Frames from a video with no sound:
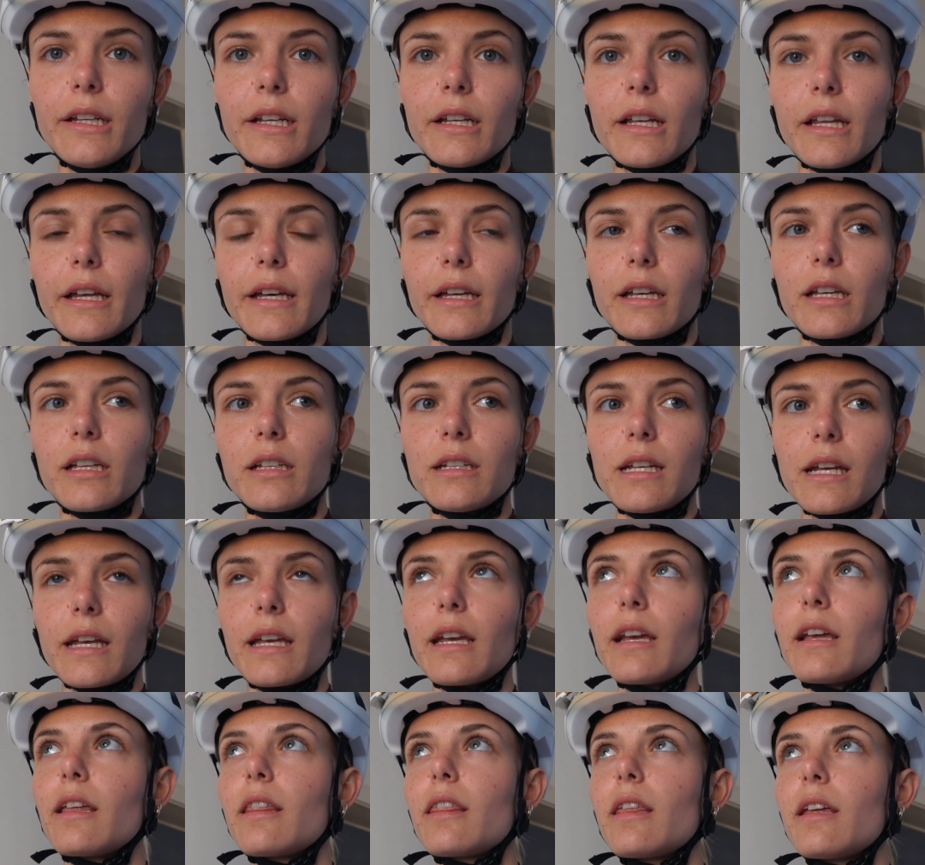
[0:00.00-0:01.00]
and like
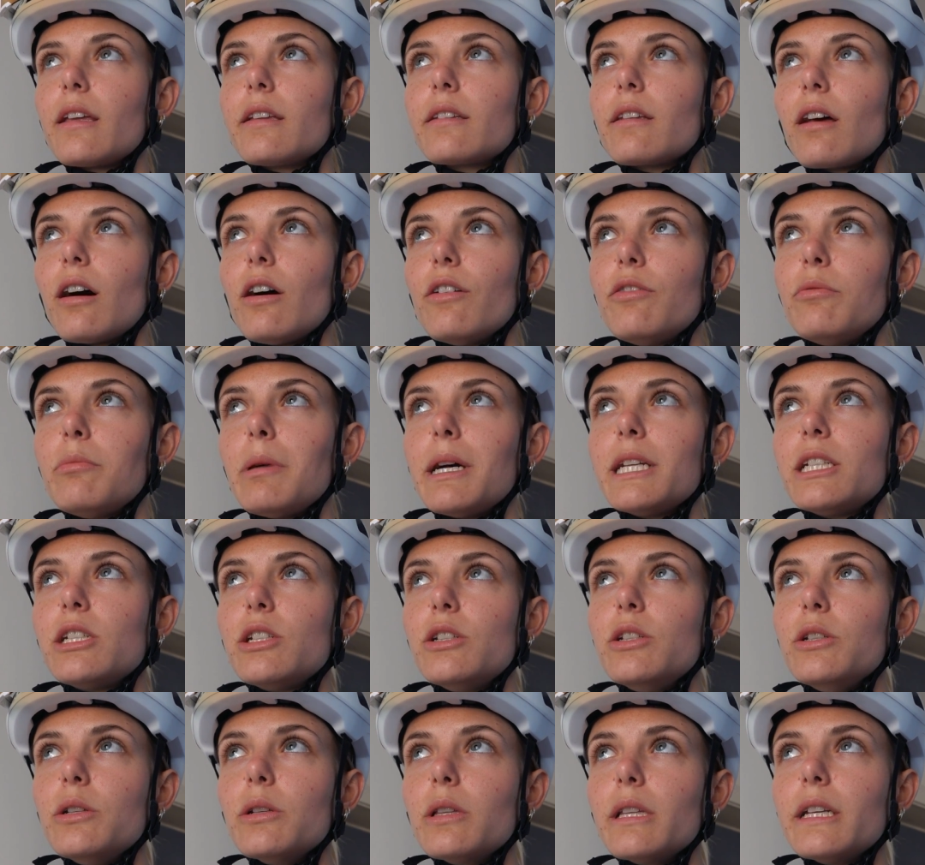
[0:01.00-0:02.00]
taking things off my
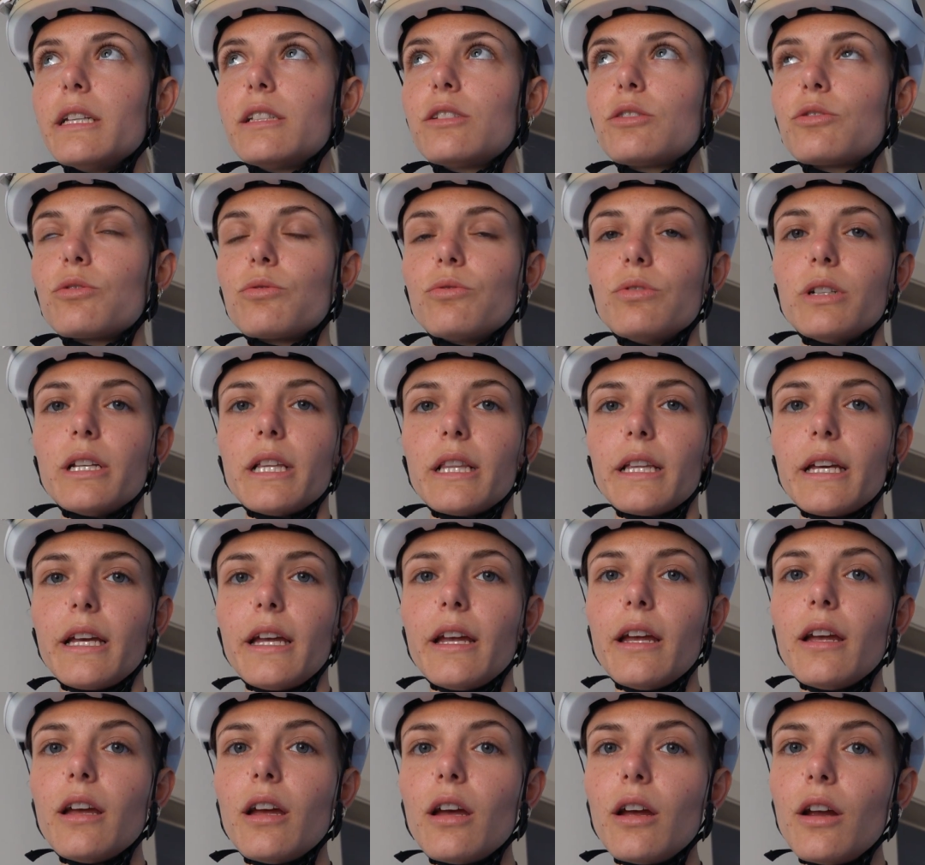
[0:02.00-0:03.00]
to-do list
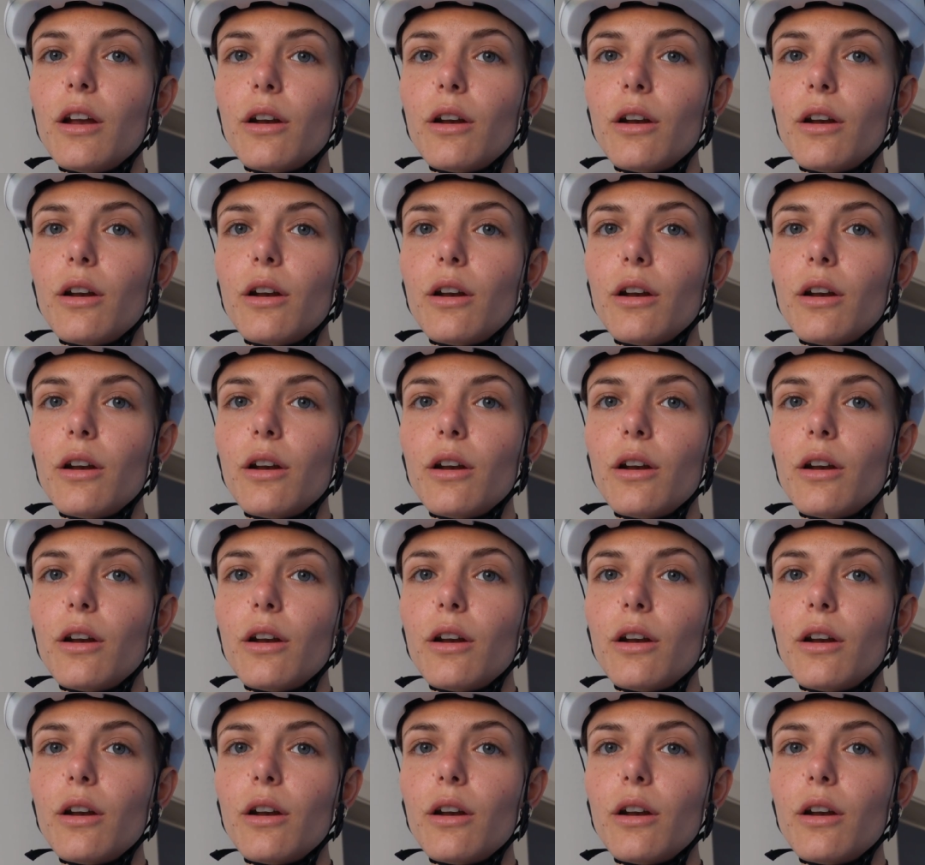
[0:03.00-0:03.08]
really